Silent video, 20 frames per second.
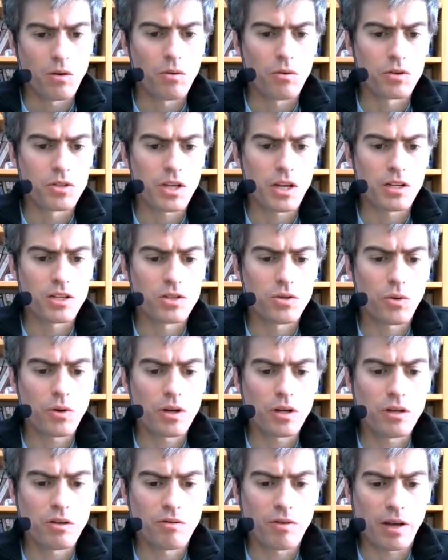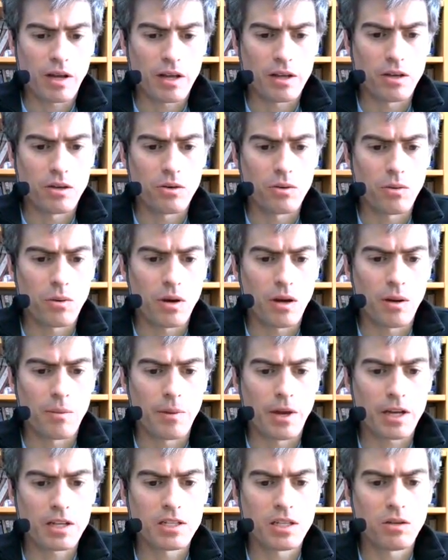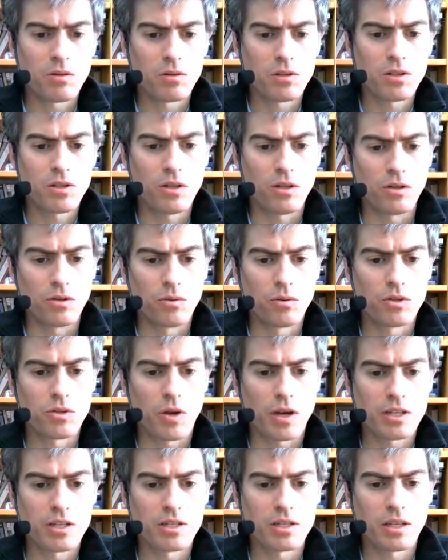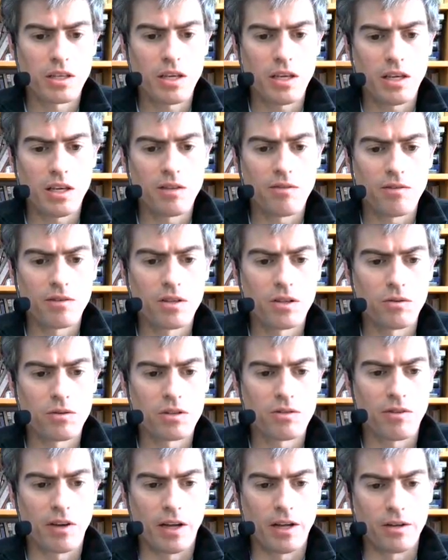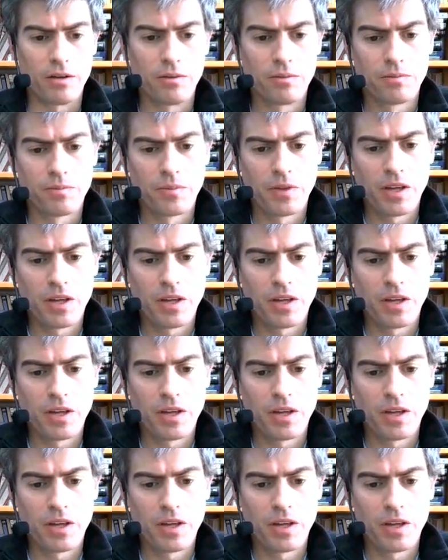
We're storing a new value, x equals 2. So x is the key, 2 is the value.